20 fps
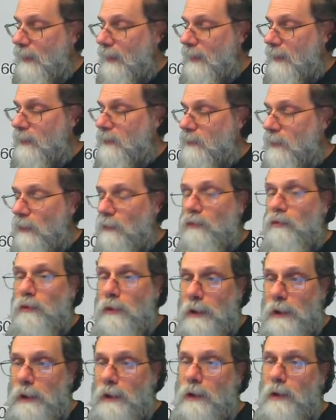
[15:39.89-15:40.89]
is a
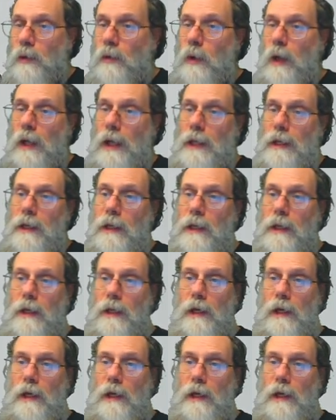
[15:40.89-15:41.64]
really good way